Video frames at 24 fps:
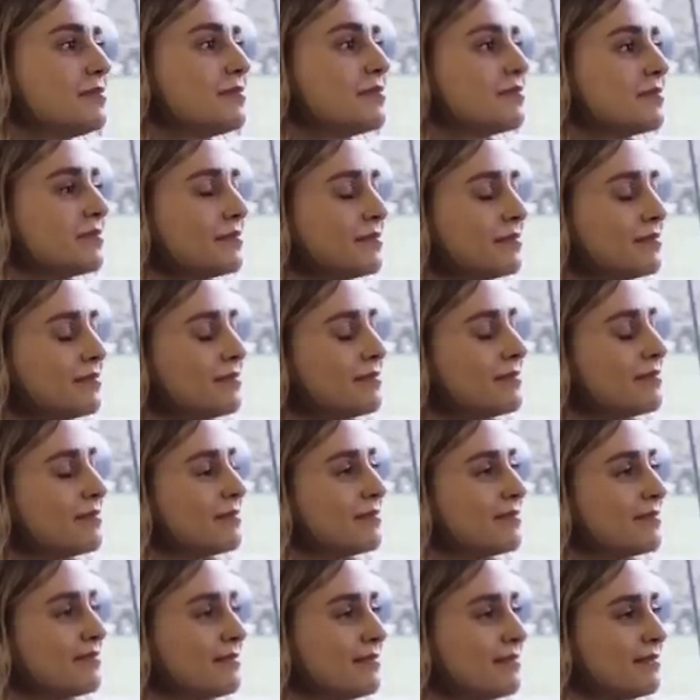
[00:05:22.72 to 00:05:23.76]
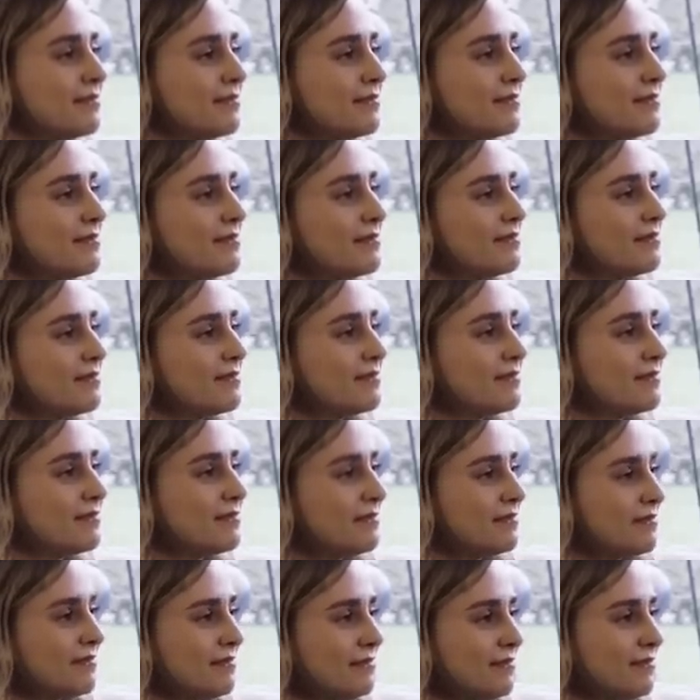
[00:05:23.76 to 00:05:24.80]

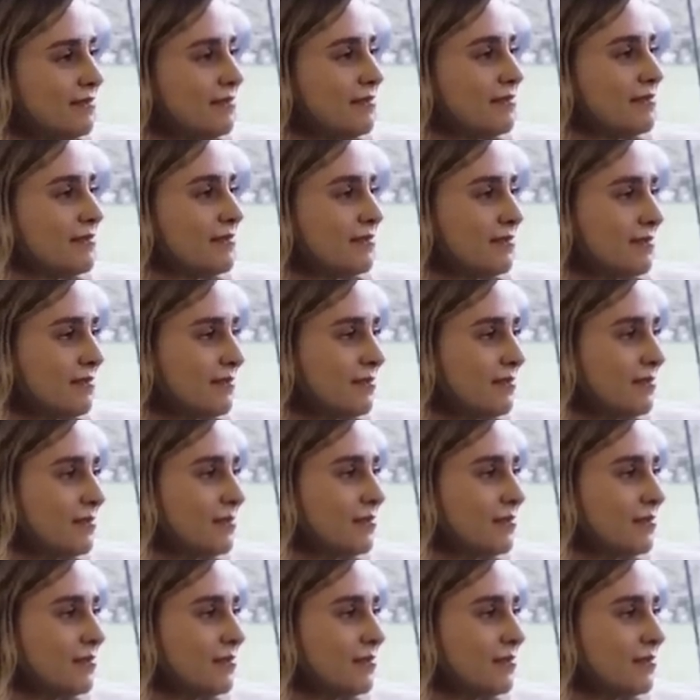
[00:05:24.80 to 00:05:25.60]
No words are spoken by the person on screen.